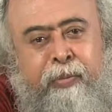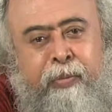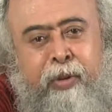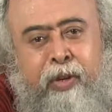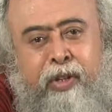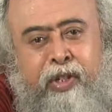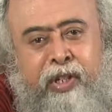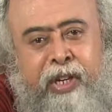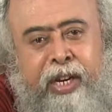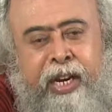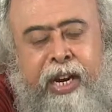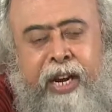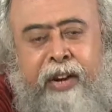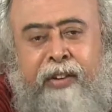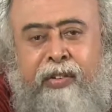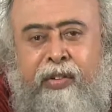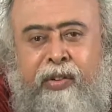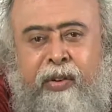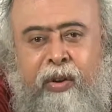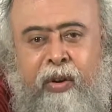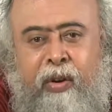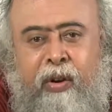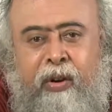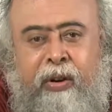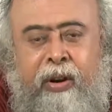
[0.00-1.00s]
music, and
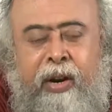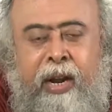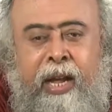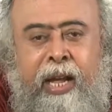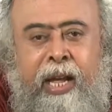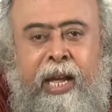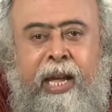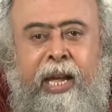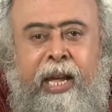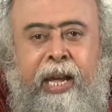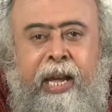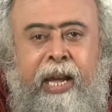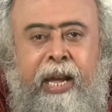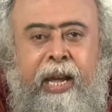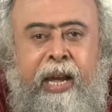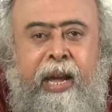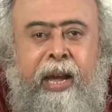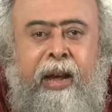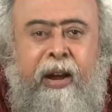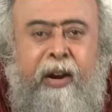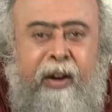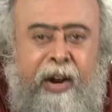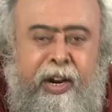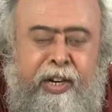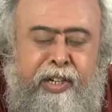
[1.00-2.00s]
so
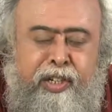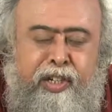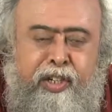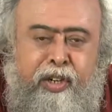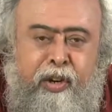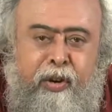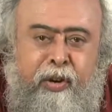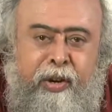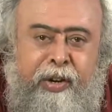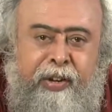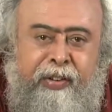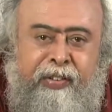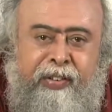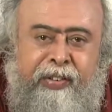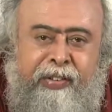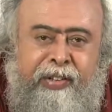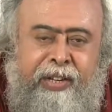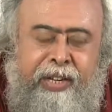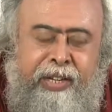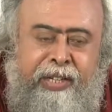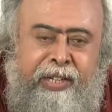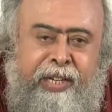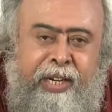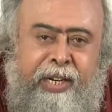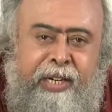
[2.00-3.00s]
on. Write stories, as
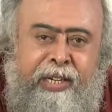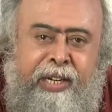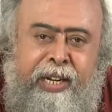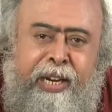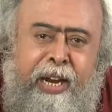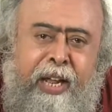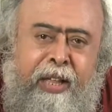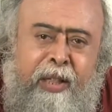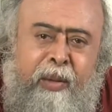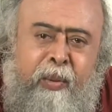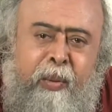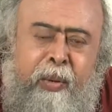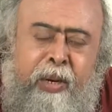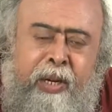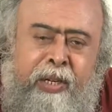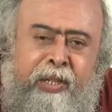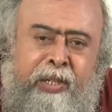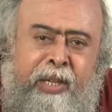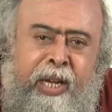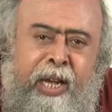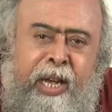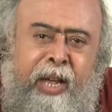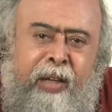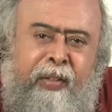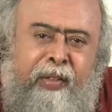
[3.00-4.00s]
I said. In other words,
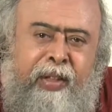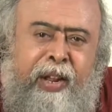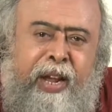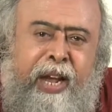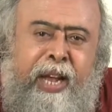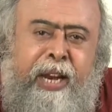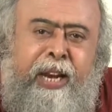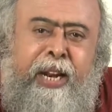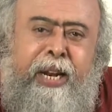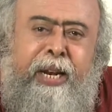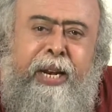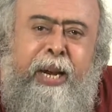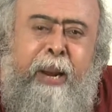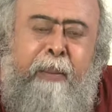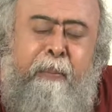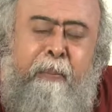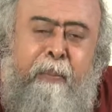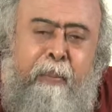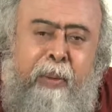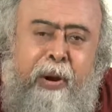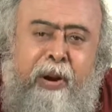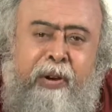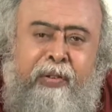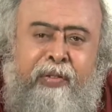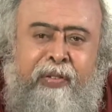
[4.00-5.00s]
there are any
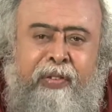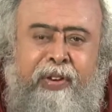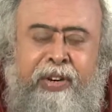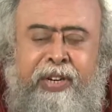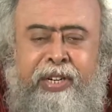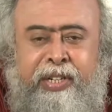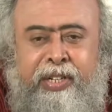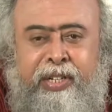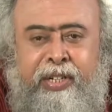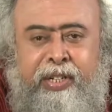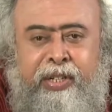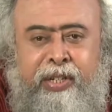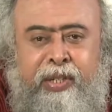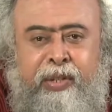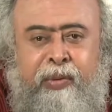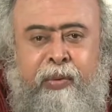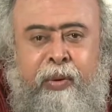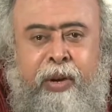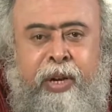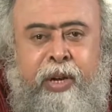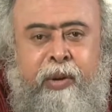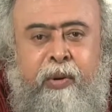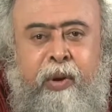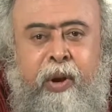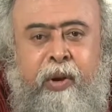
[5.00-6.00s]
number of reasons
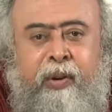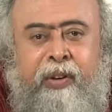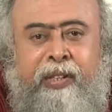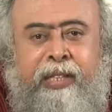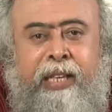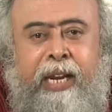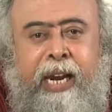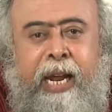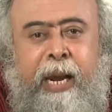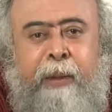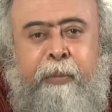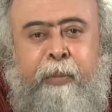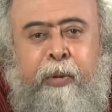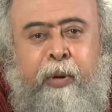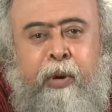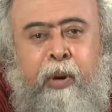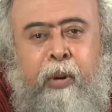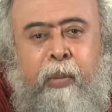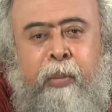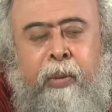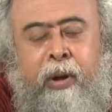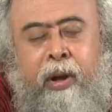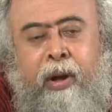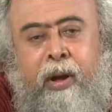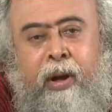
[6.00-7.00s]
why you work with a
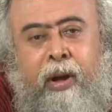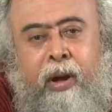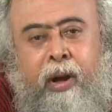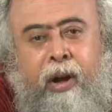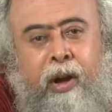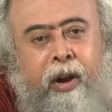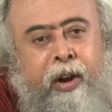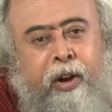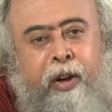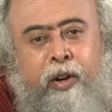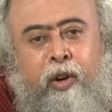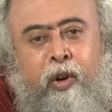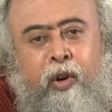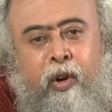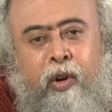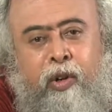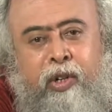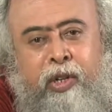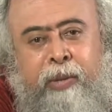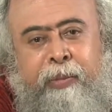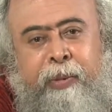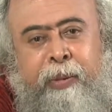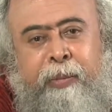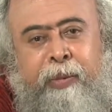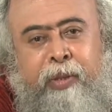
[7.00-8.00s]
laptop, or it could
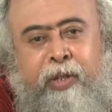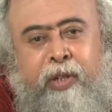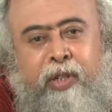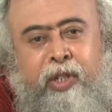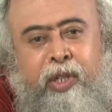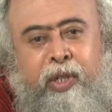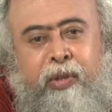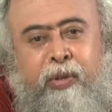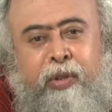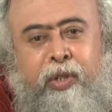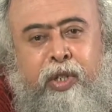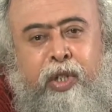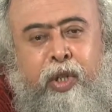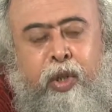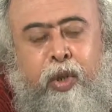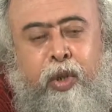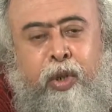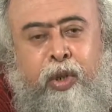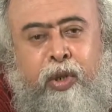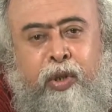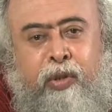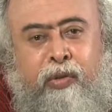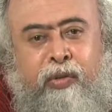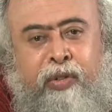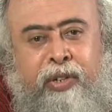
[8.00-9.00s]
also be because you want to show
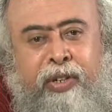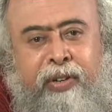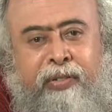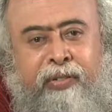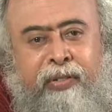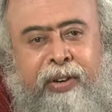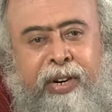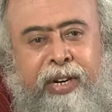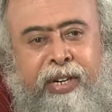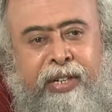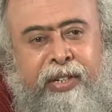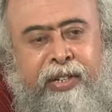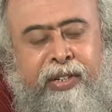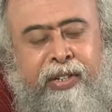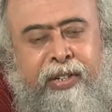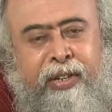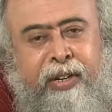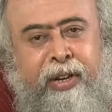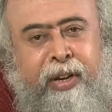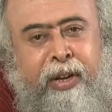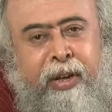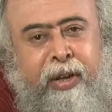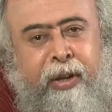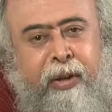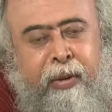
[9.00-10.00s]
it off to your friends.
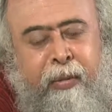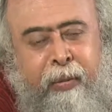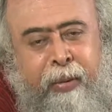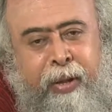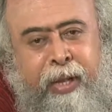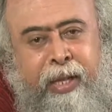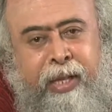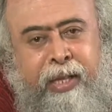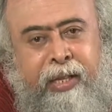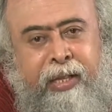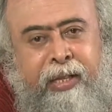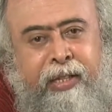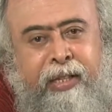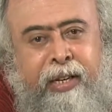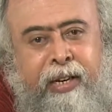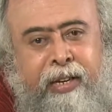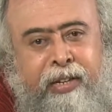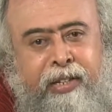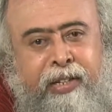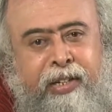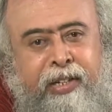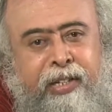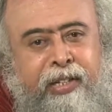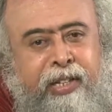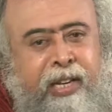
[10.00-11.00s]
Well, that
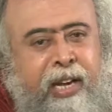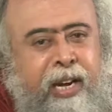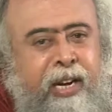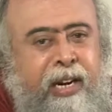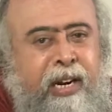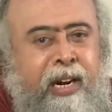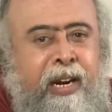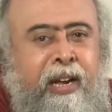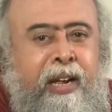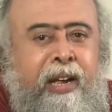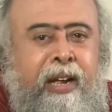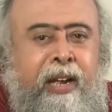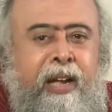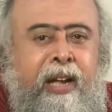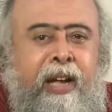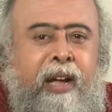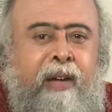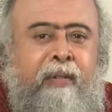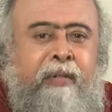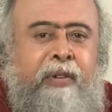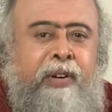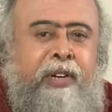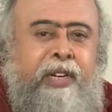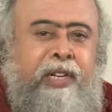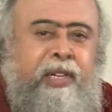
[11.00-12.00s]
is exactly
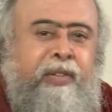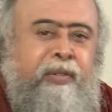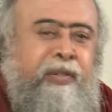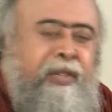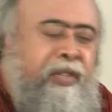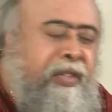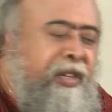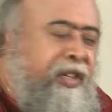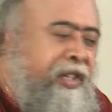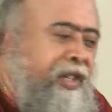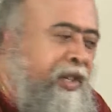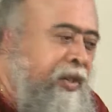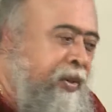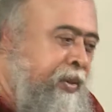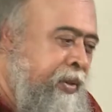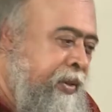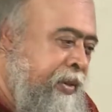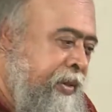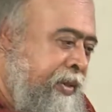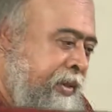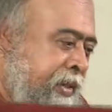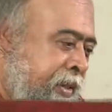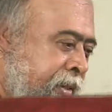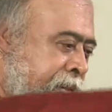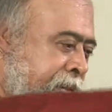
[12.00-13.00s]
how it is with rituals.